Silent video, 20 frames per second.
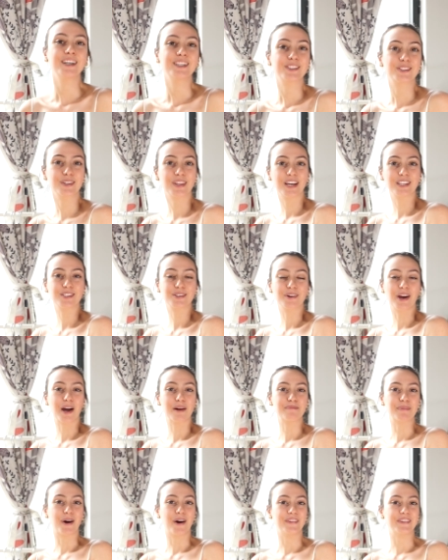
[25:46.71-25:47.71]
So that's a
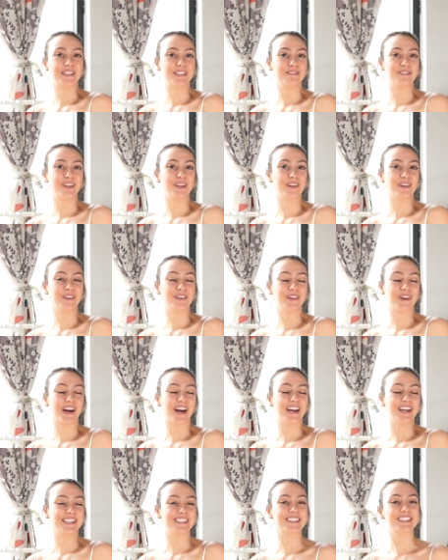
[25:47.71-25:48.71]
wrap on this video, you
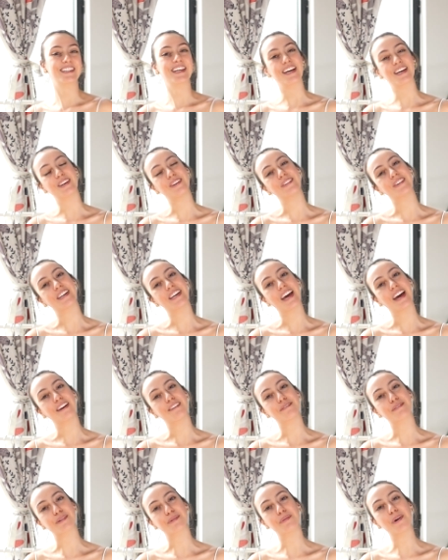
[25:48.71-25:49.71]
guys. Thank you again
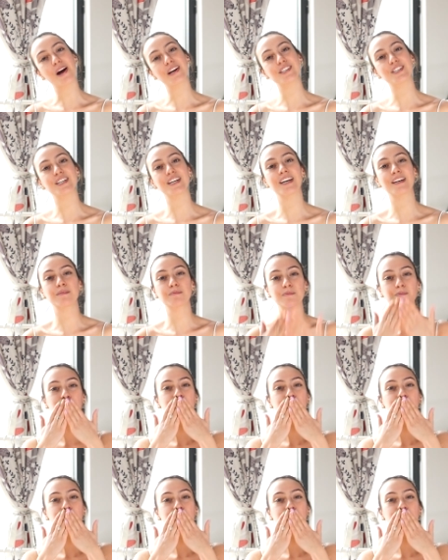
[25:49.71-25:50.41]
for watching.